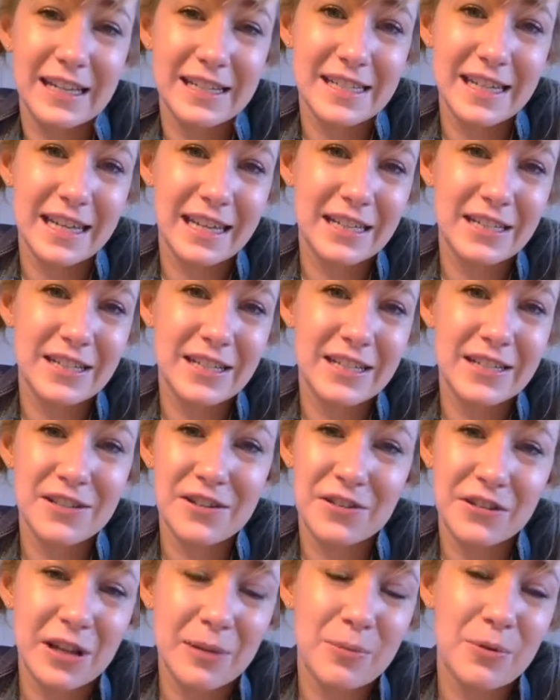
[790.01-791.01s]
it teaches
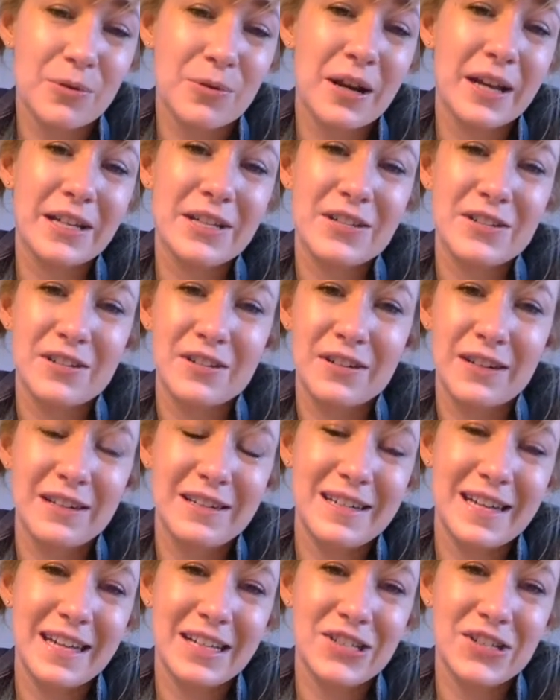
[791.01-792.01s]
collaboration,
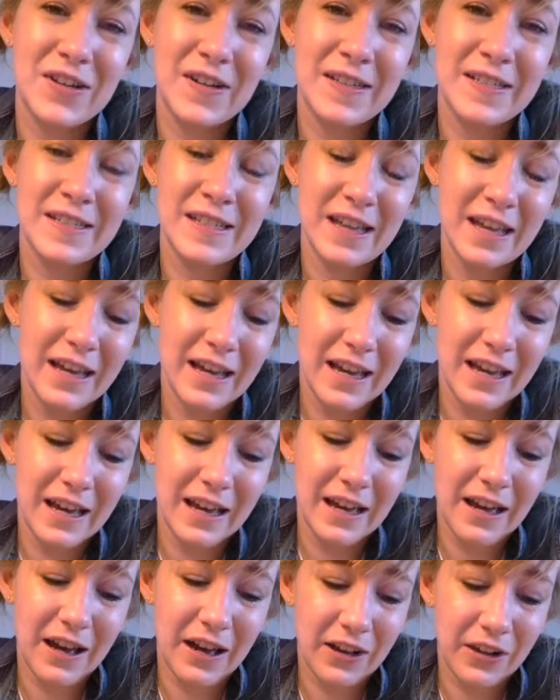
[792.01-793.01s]
it teaches
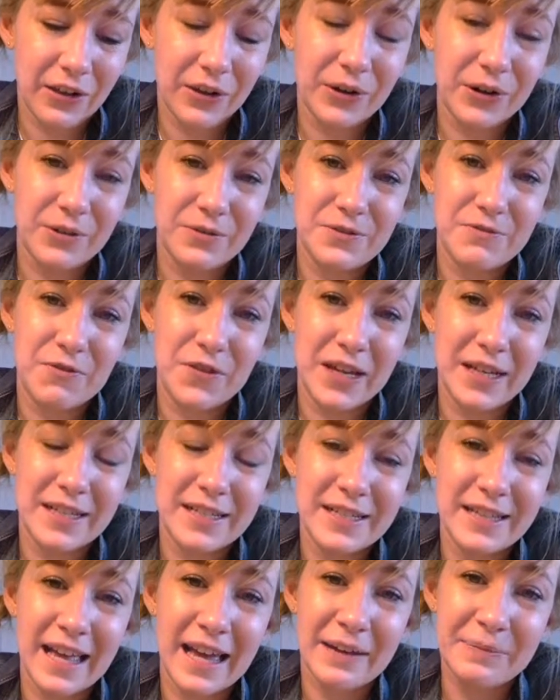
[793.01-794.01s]
a lot of
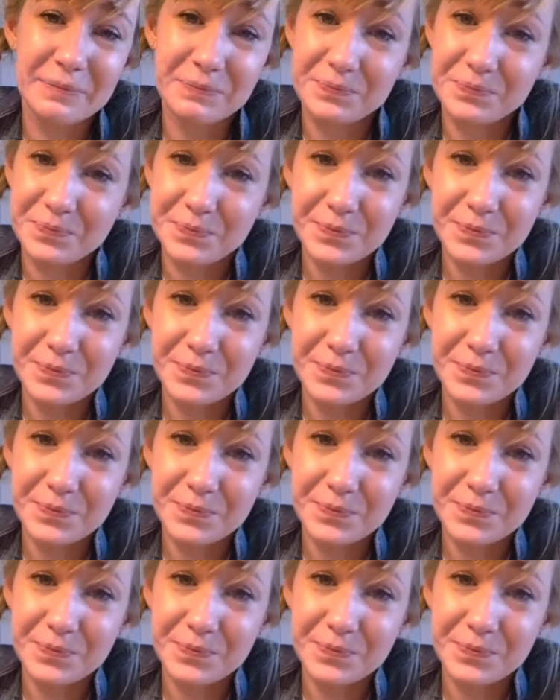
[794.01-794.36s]
things that